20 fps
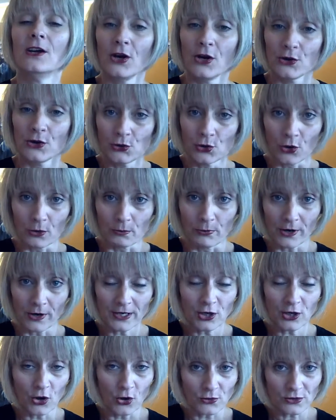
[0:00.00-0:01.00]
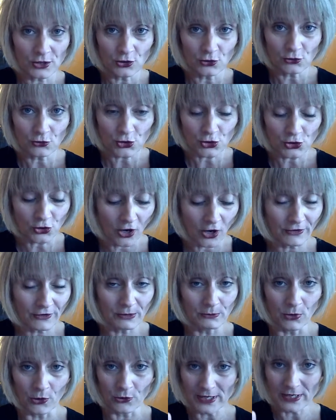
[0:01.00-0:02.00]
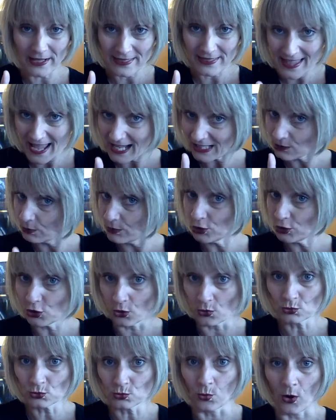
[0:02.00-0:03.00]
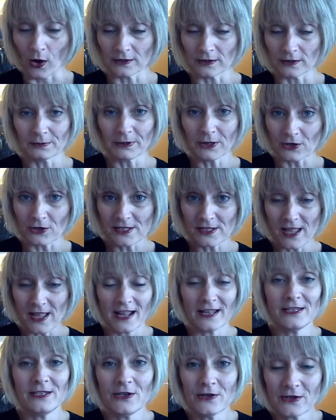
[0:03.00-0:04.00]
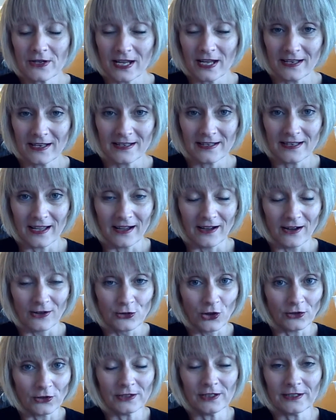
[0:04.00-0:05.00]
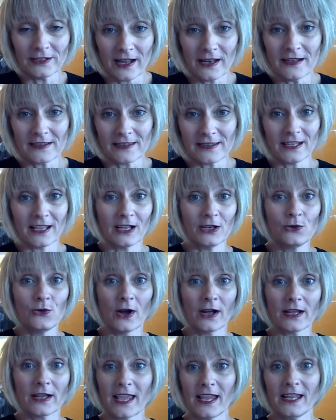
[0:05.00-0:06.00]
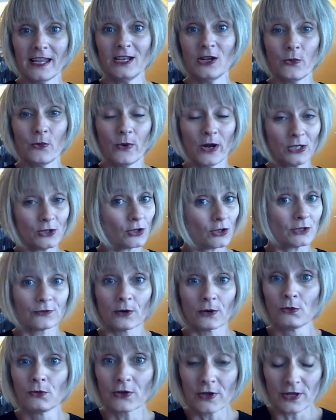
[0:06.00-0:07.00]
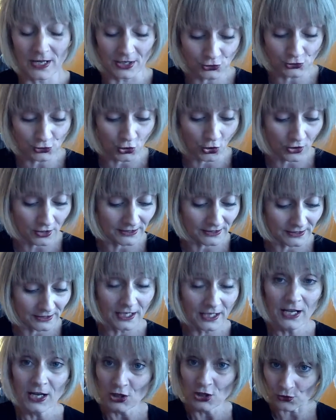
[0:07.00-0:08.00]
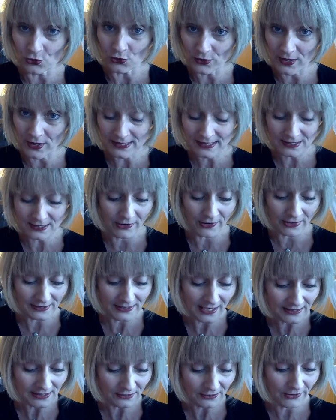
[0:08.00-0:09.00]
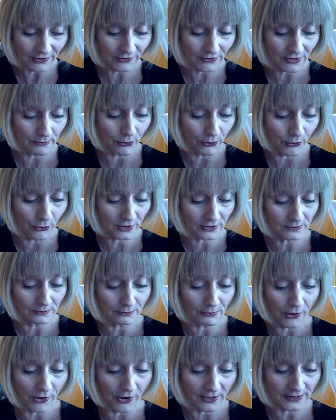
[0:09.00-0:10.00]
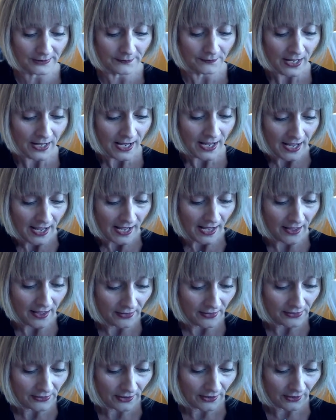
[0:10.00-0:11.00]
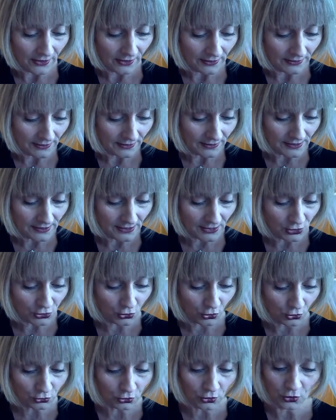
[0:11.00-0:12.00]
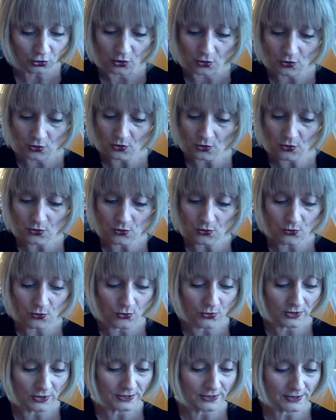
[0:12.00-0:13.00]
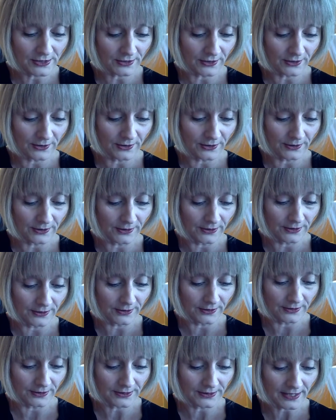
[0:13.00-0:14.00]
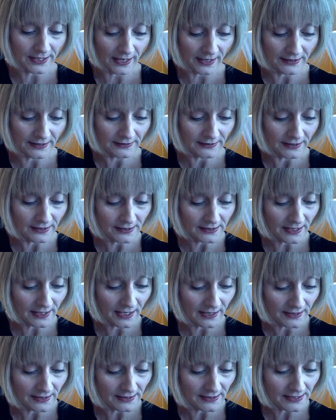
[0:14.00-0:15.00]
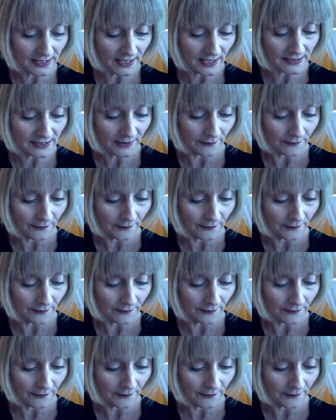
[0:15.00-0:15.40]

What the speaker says: your body goes into a starving mode, and that we don't want, because then you can not eat anything and you are gaining weight just from looking at chocolate. So that's a very important part. And this is Dr. Longo, who is a scientist, and he says,